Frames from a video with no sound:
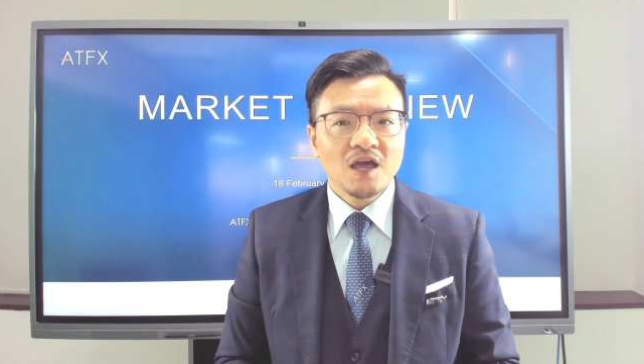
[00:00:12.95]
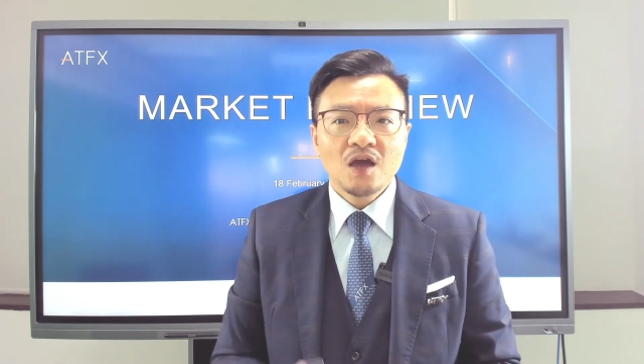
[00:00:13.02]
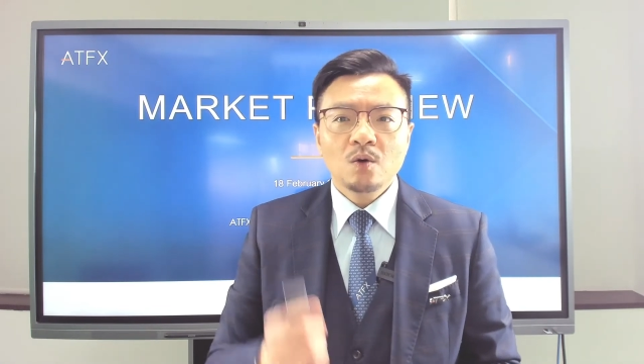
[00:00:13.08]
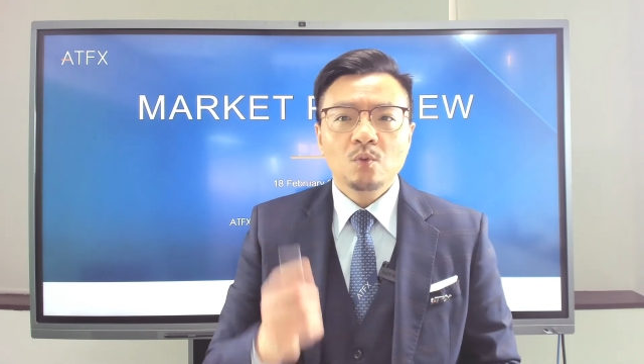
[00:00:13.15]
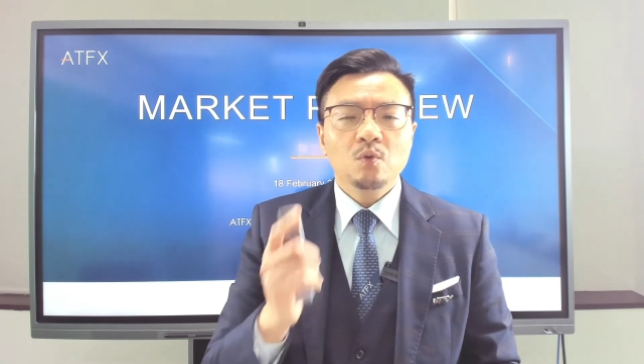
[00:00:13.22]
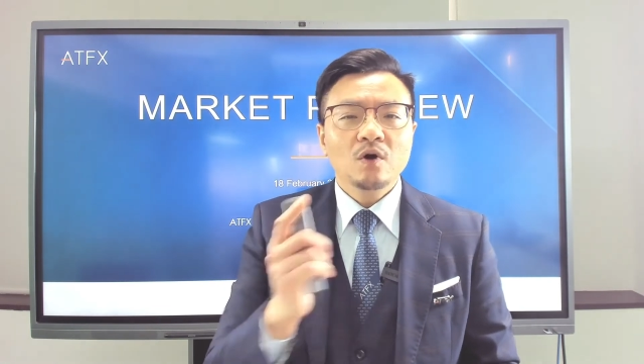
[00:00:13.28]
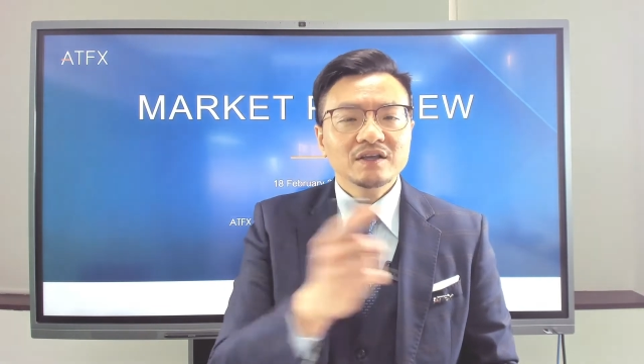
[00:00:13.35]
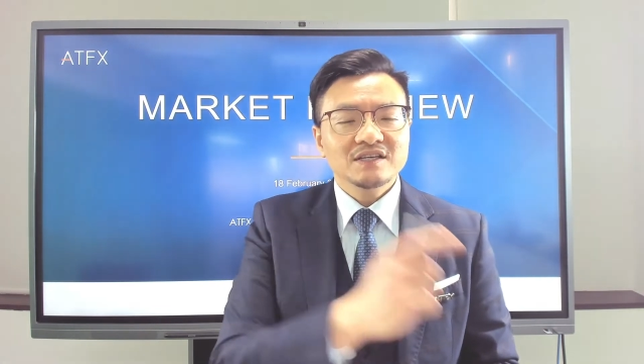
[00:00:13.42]

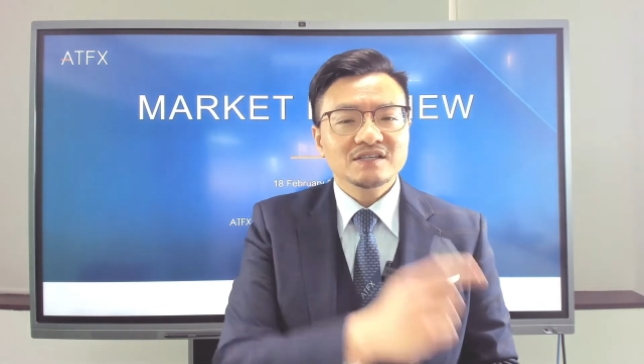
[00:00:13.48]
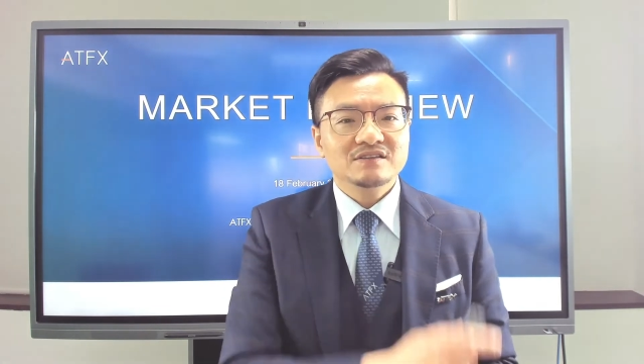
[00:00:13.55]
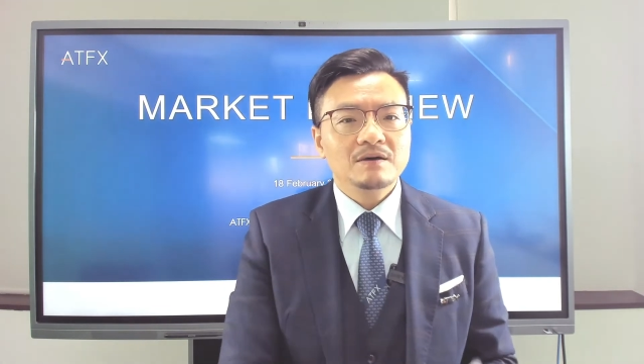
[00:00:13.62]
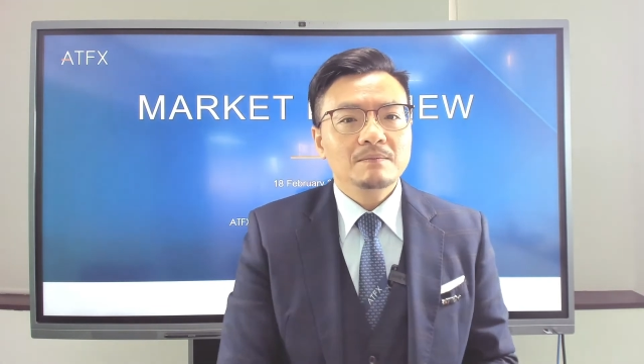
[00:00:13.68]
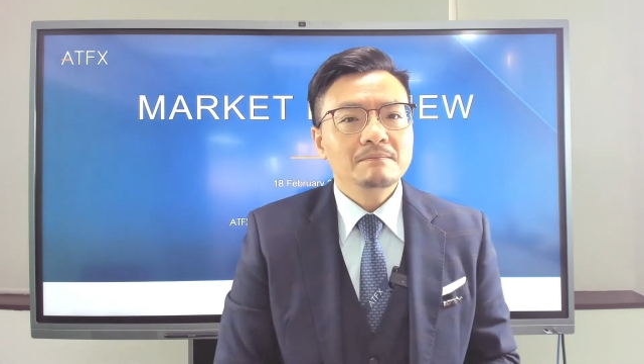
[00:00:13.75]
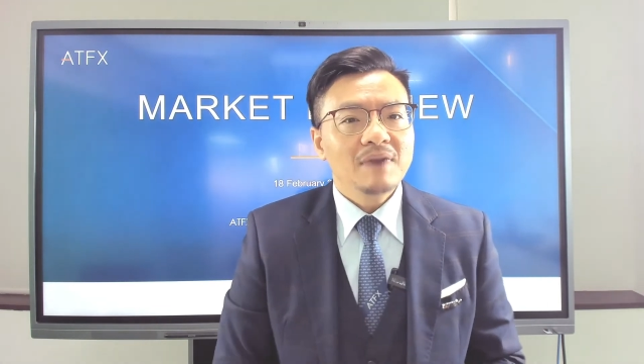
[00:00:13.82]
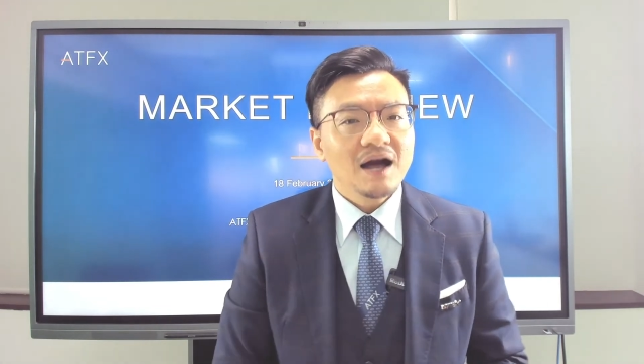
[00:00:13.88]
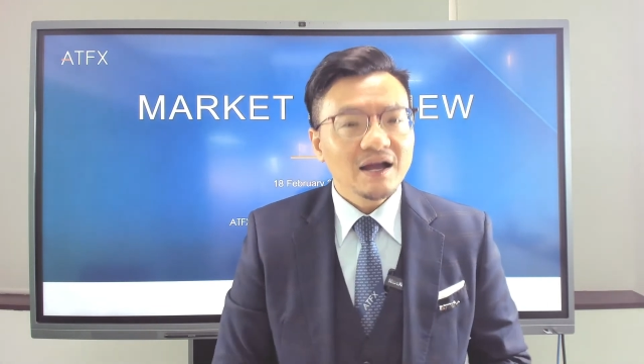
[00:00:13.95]
What is the
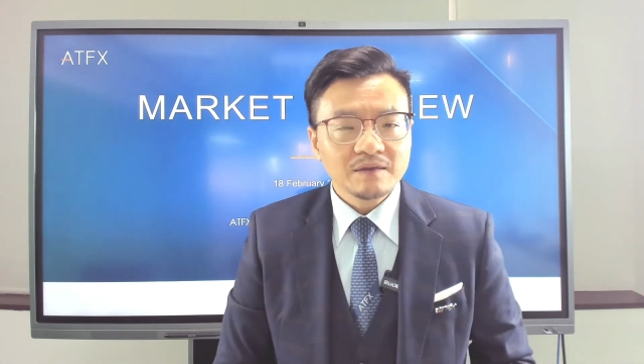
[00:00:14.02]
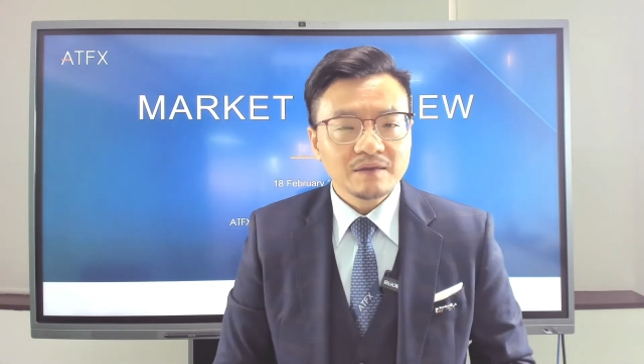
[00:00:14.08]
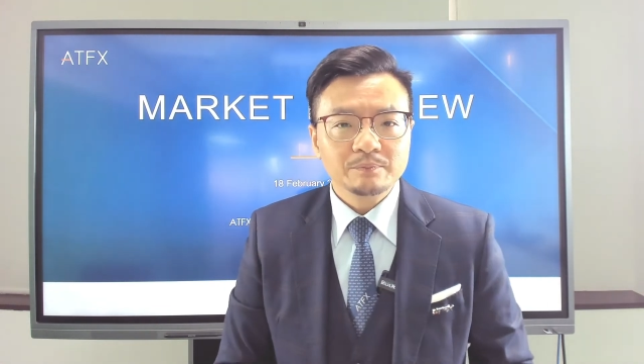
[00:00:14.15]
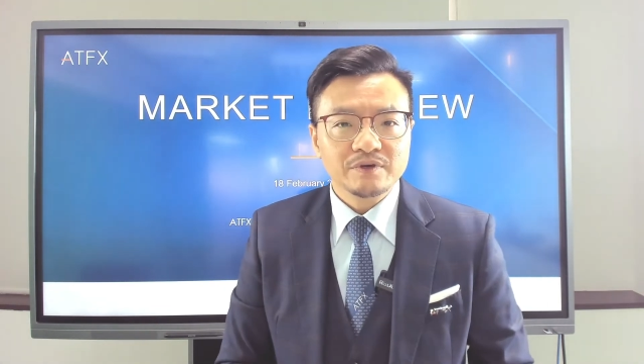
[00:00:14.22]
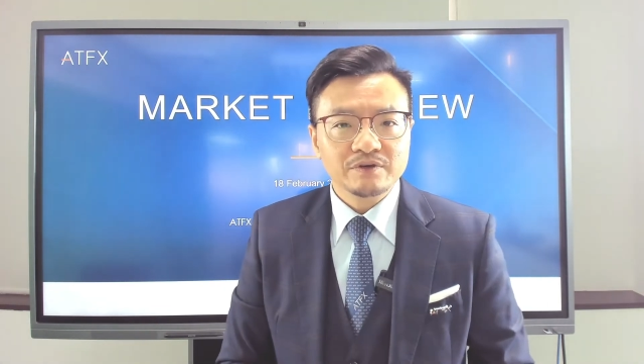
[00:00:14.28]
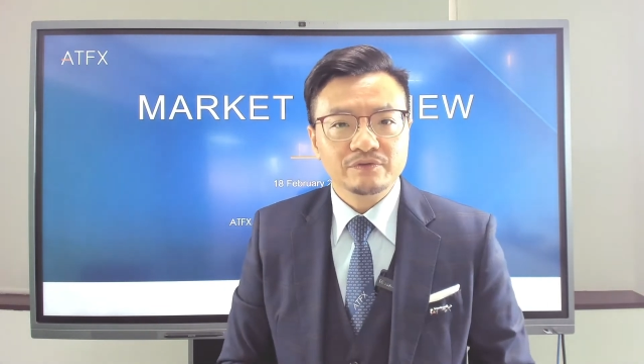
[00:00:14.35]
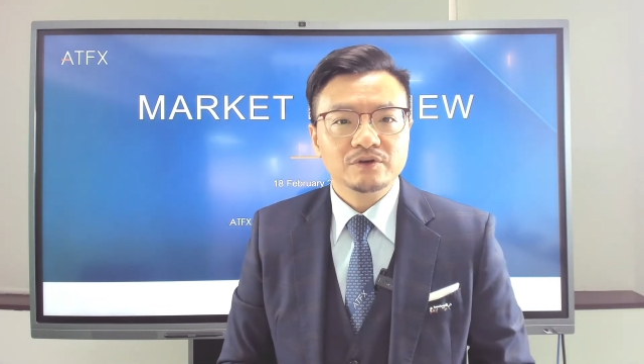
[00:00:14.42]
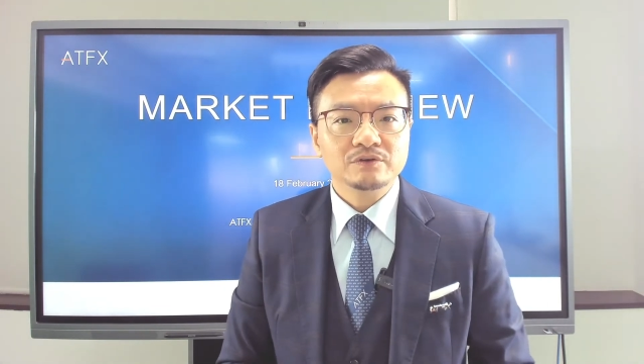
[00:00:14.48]
market
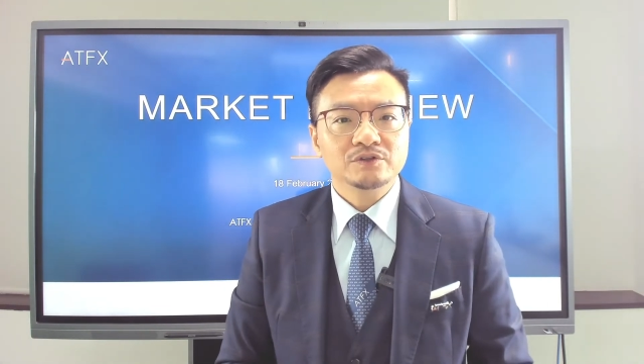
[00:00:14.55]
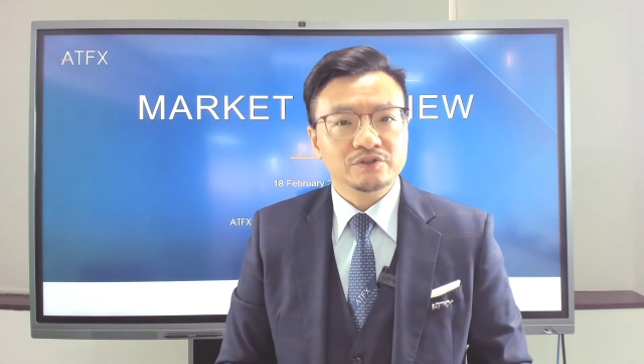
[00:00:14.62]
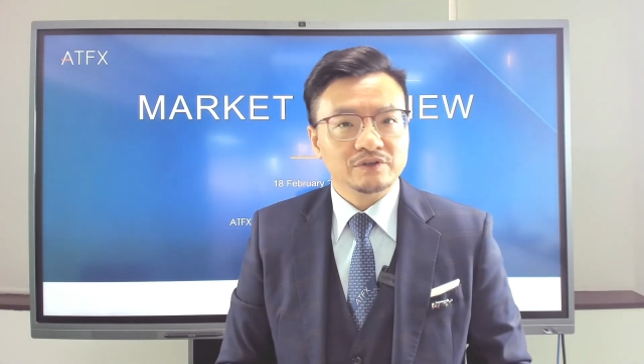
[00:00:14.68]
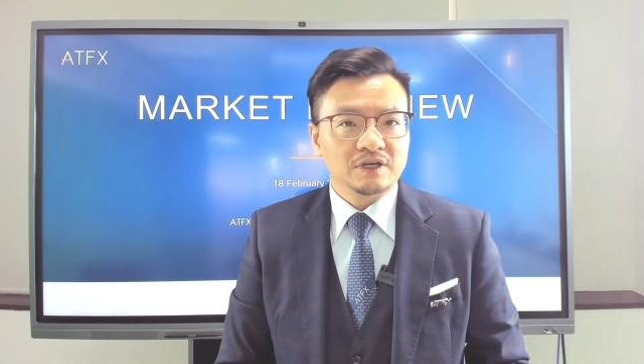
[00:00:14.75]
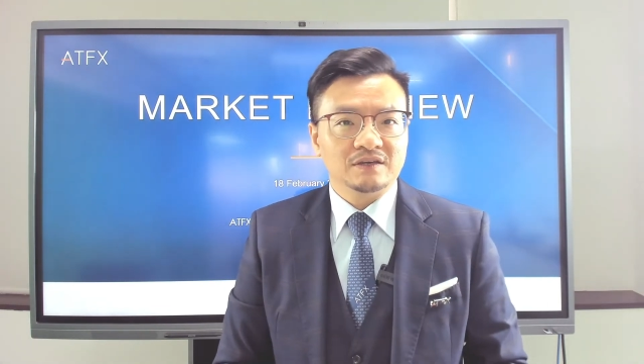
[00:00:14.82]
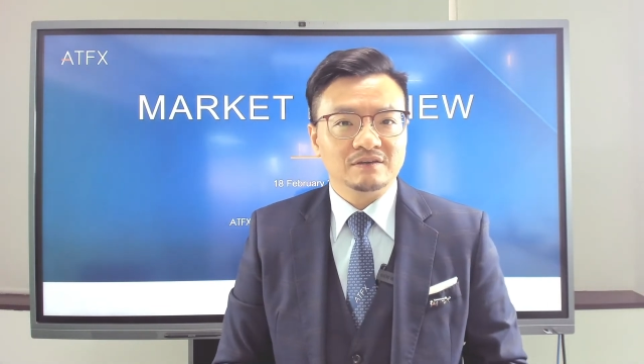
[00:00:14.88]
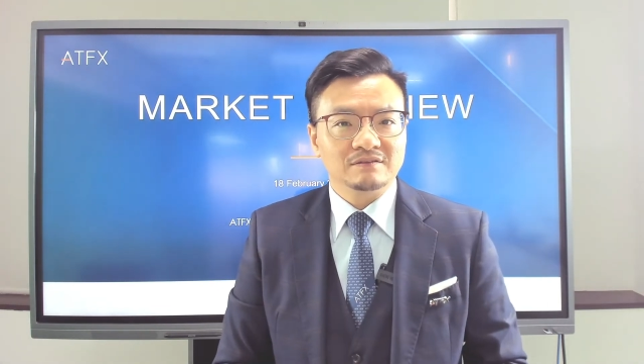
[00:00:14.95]
preview today?